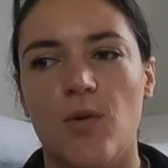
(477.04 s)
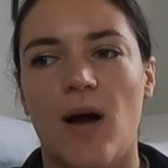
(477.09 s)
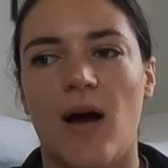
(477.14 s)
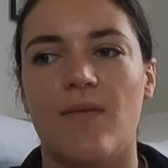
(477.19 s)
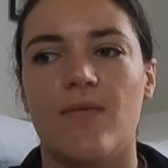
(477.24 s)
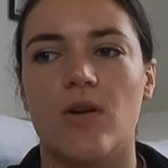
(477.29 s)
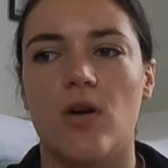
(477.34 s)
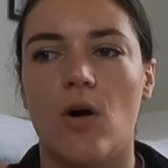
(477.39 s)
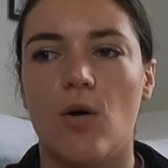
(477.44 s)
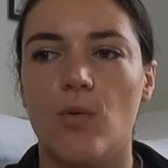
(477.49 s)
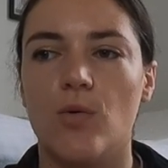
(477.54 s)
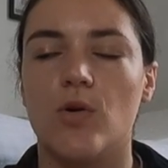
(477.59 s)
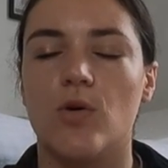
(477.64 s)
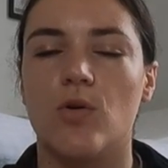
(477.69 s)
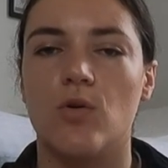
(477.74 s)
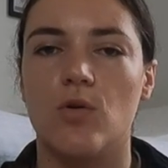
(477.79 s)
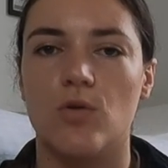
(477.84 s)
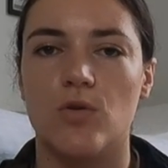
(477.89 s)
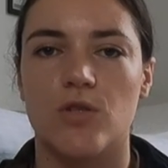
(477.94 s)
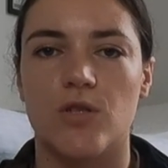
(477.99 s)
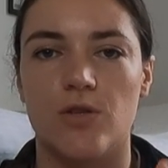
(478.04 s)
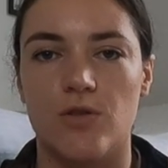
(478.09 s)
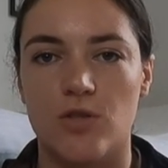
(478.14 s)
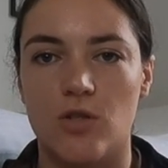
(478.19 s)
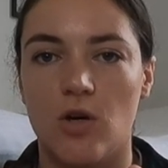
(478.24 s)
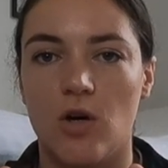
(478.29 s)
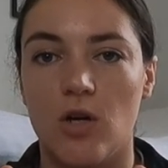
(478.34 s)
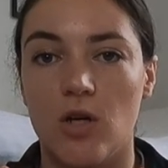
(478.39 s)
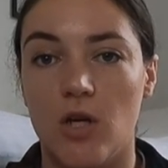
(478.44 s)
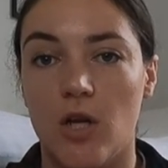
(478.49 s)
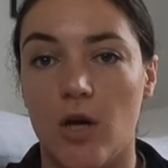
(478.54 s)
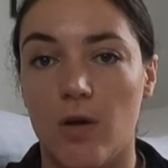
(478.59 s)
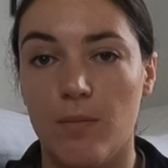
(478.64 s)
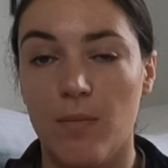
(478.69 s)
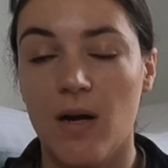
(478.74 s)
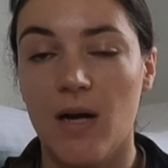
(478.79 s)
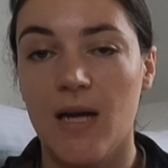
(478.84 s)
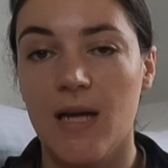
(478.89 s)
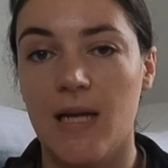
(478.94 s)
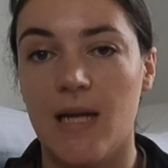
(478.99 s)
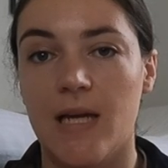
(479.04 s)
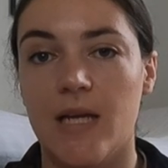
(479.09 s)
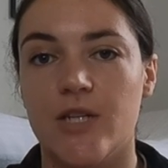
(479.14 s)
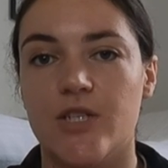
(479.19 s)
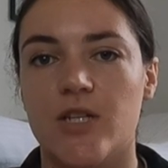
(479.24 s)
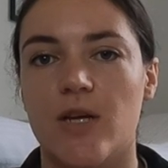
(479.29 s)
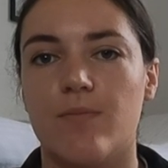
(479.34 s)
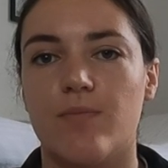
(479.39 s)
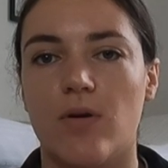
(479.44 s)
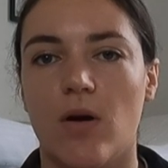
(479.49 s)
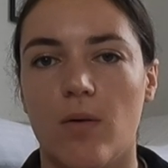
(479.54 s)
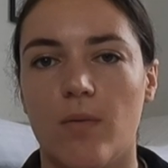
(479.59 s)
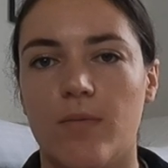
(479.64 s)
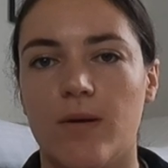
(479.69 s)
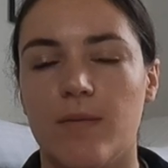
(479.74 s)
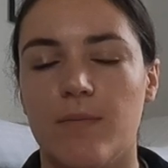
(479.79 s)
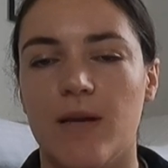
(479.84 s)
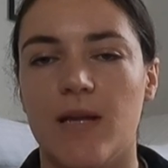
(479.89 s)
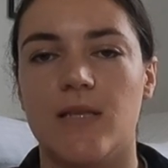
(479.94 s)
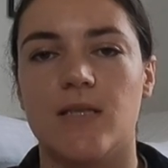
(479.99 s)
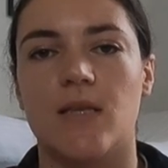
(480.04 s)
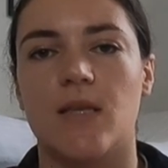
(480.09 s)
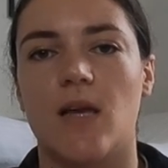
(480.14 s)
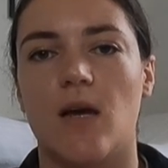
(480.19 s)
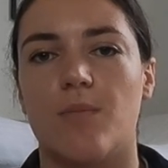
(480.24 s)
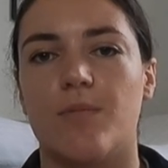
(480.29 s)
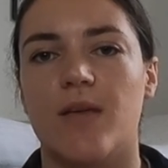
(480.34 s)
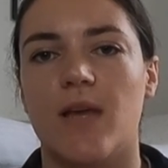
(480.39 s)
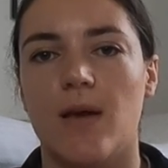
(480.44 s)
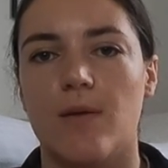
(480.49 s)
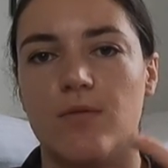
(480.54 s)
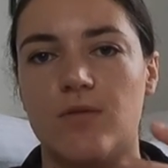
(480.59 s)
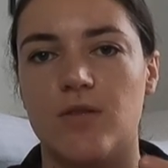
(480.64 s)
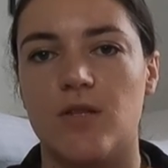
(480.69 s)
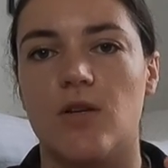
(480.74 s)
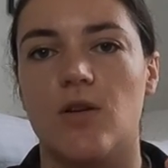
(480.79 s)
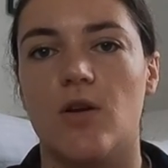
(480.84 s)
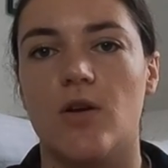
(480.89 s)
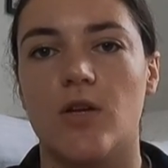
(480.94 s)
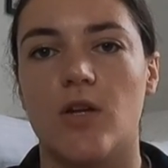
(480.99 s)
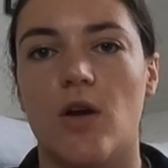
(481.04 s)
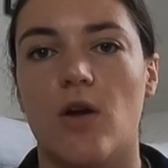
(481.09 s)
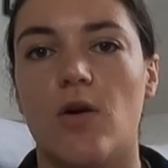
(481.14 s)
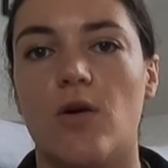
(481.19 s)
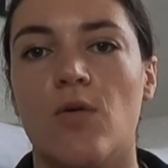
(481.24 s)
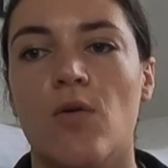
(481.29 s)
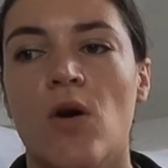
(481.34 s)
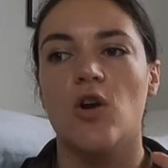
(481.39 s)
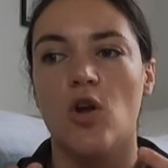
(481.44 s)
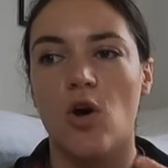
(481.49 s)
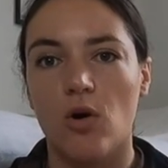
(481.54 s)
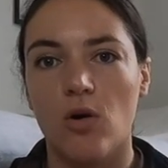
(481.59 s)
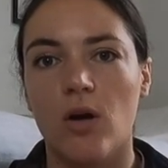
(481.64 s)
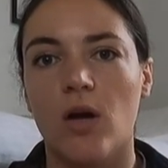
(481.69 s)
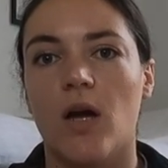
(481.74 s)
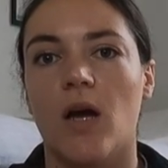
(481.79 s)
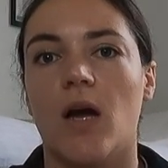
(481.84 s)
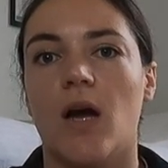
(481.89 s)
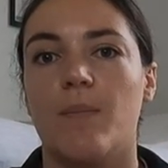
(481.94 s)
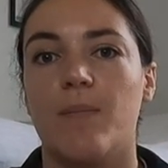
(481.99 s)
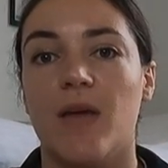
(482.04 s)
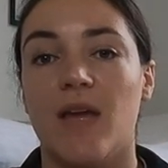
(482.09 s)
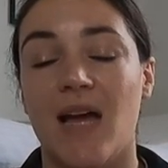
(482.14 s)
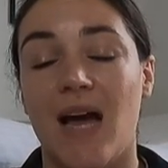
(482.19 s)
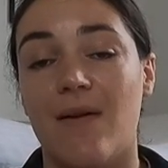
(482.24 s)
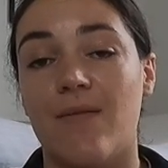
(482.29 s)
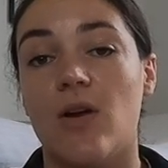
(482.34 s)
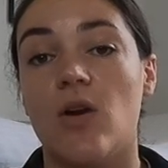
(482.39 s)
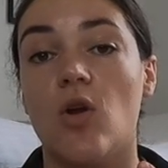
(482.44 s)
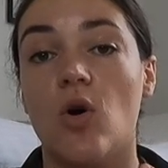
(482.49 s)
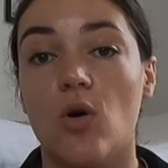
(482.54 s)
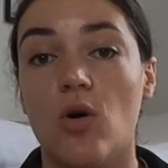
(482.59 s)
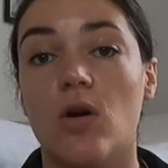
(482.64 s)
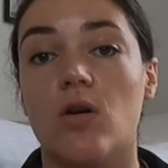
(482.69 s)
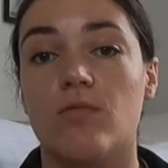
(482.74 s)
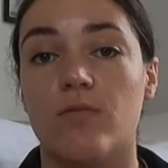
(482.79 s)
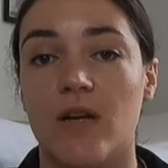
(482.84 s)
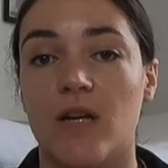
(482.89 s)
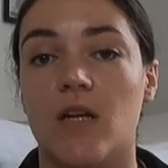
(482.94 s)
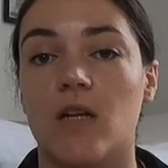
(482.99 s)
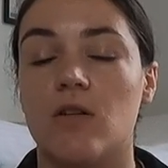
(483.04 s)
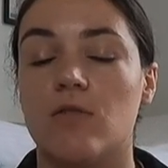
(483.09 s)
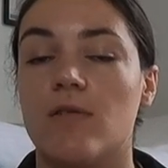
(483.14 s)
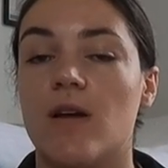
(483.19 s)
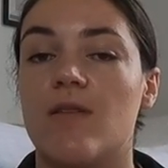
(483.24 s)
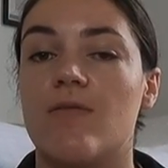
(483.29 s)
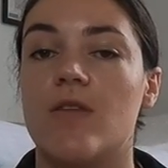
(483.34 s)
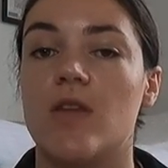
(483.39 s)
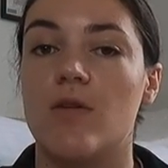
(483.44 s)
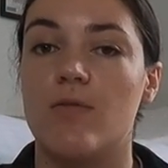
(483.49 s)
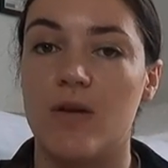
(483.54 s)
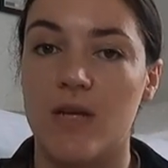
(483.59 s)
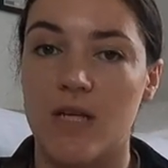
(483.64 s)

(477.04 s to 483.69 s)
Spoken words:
you have an older horse who's got low mileage, it probably means that they'll be able to go longer, have a longer ridden career than you